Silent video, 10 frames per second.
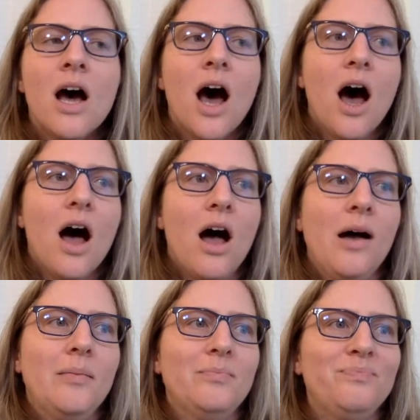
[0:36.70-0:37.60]

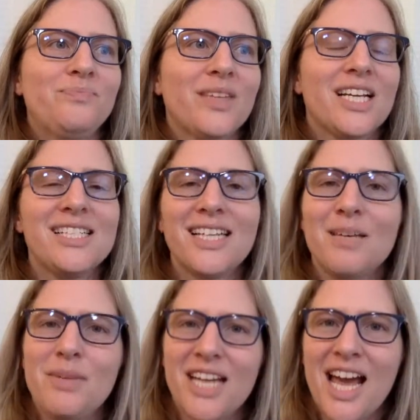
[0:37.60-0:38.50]
Um, because it can
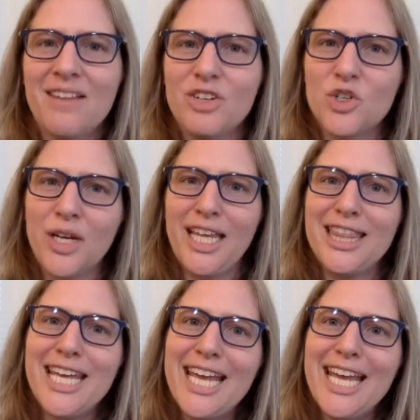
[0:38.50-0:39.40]
be kind of a tricky
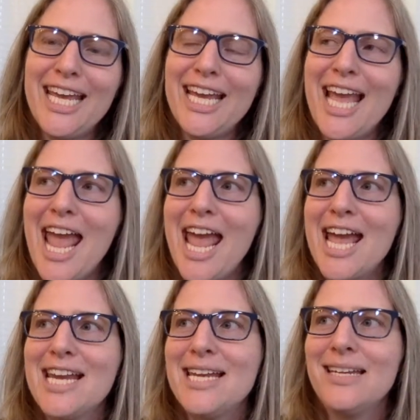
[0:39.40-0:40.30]
thing
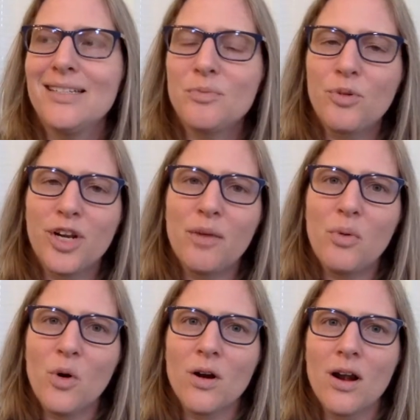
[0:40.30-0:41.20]
and it is pretty
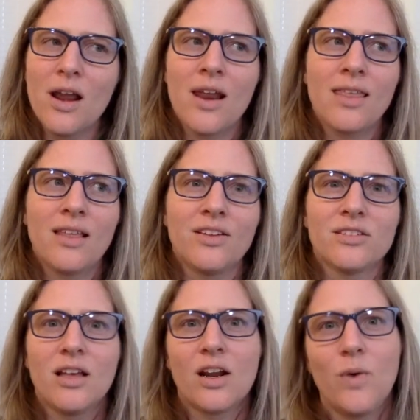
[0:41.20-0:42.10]
important and i think there's
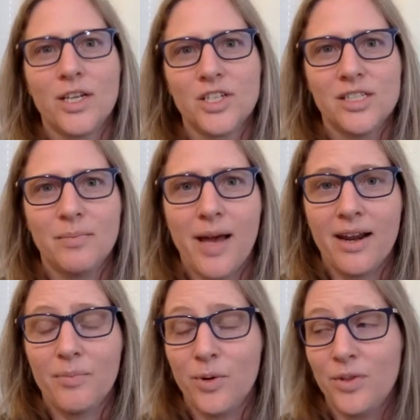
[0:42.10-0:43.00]
a lot of questions about
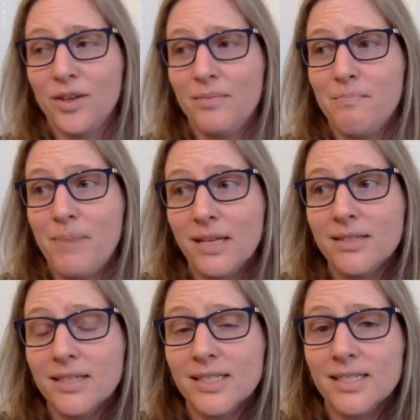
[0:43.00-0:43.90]
it both in
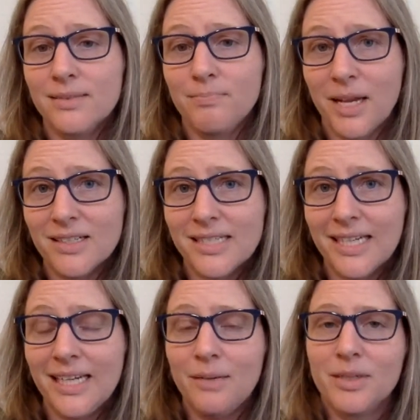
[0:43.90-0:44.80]
belting belt
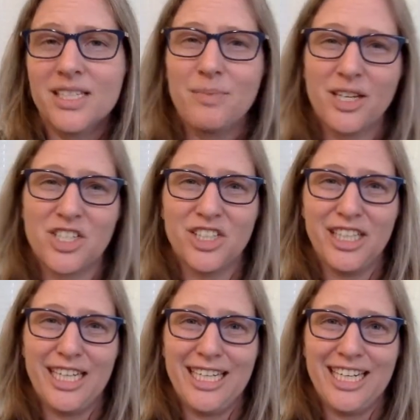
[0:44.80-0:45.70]
singing but
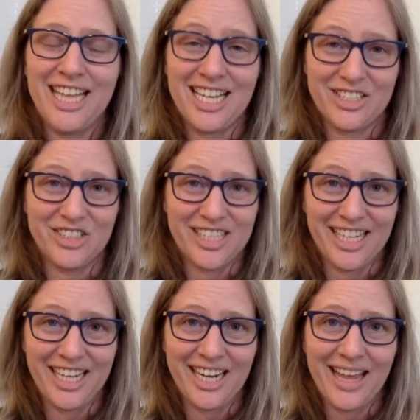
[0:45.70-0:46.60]
especially in classical
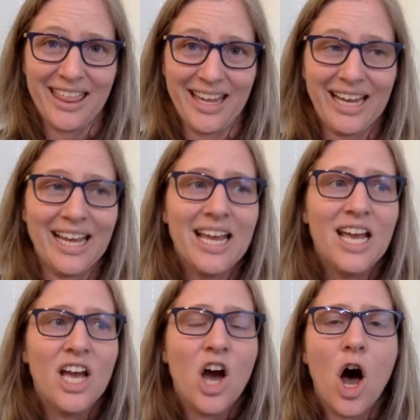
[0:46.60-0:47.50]
singing i think
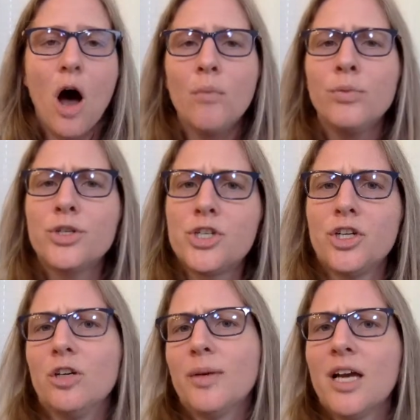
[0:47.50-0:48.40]

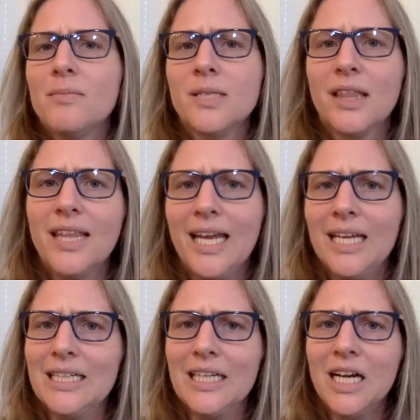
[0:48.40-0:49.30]
embouchure becomes a
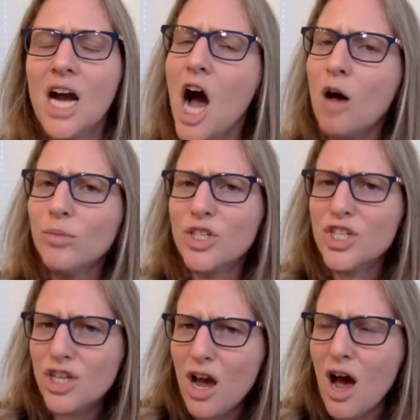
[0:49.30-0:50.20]
thing
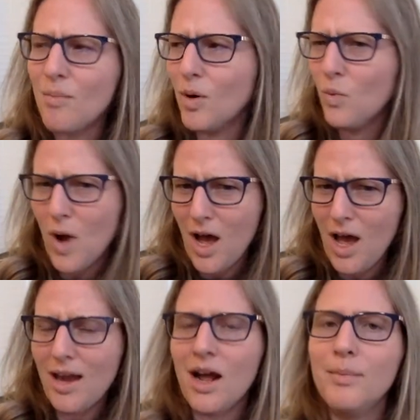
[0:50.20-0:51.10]
embouchure emba what
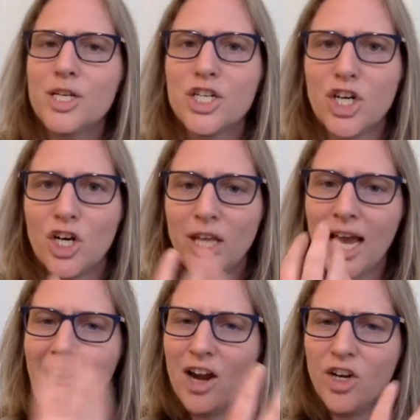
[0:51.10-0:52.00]
embouchure like
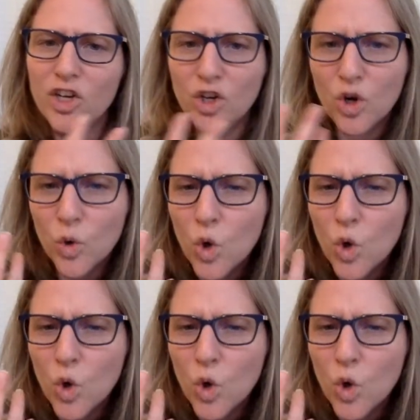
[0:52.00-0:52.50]
how your